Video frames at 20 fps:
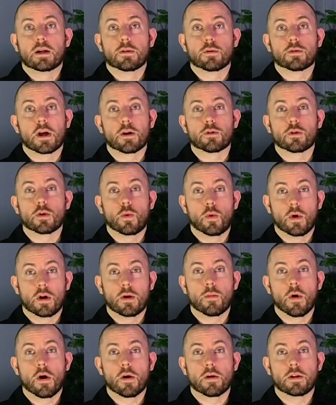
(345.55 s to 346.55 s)
There's actually quite a
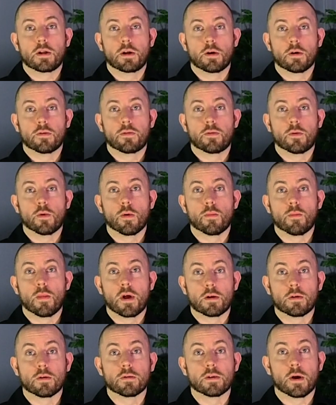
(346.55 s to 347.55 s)
market here for
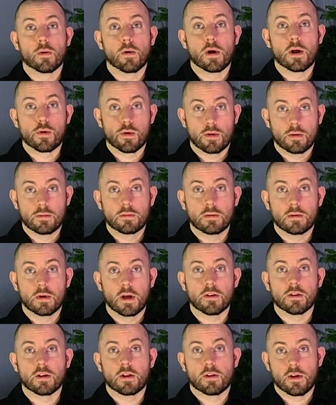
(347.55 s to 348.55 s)
medical narration,
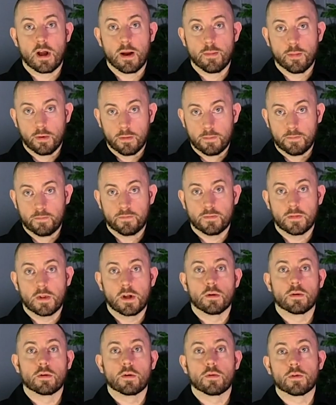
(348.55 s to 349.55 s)
as an example,
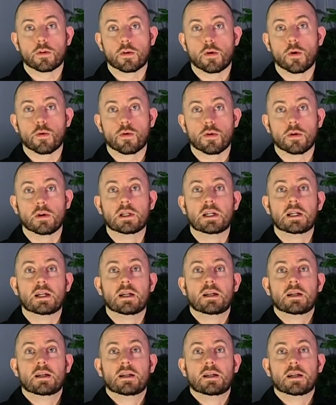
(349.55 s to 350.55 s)
here in Nova Scotia,
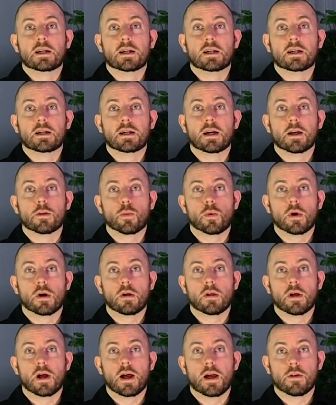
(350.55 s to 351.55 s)
as
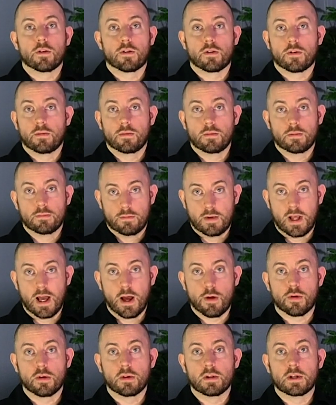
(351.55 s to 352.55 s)
well as
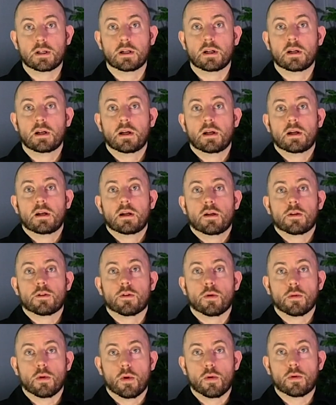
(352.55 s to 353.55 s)
nationally.
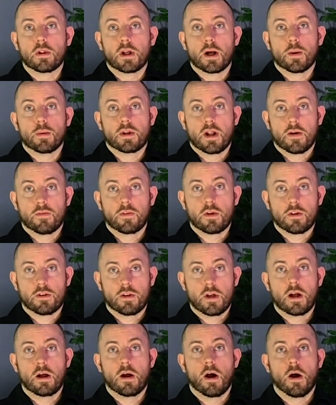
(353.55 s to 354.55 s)
So locally, I would definitely
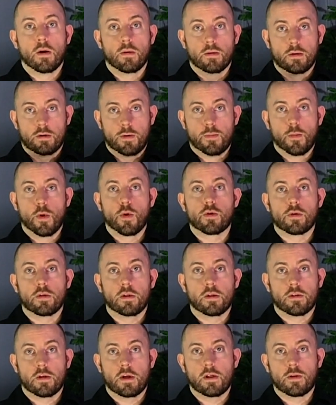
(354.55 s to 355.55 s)
say our
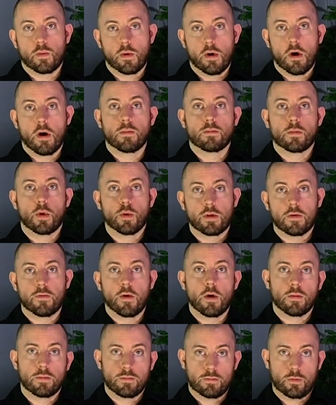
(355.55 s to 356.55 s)
commercial is where most of
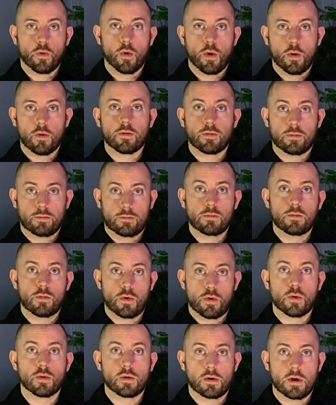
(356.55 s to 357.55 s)
our growth
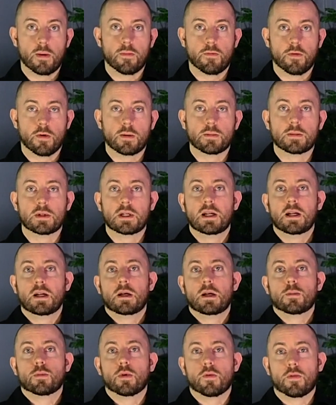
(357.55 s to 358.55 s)
should come from.
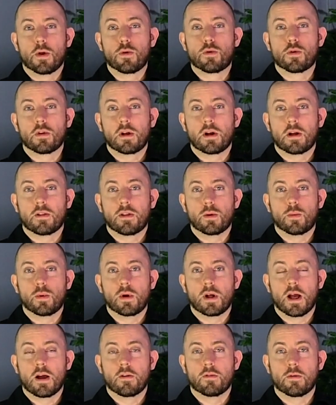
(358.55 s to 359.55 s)
Provincially, I think
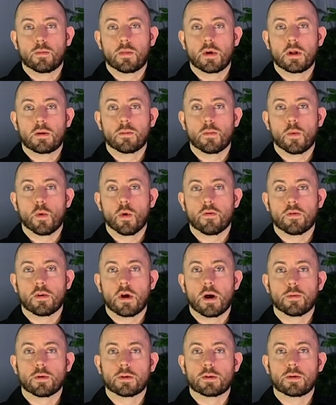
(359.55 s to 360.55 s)
we have a bit more of an
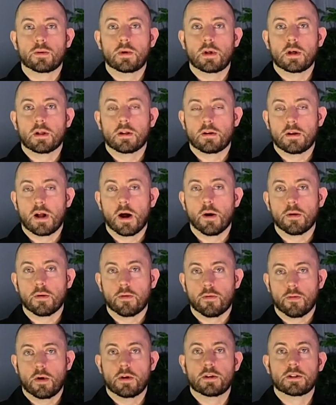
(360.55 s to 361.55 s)
opportunity on the
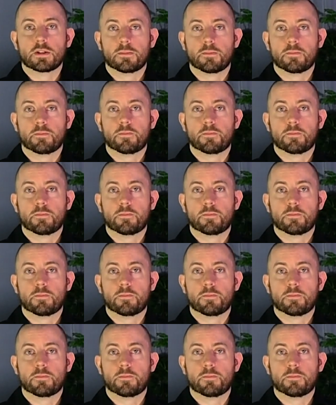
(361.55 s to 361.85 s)
narrative front,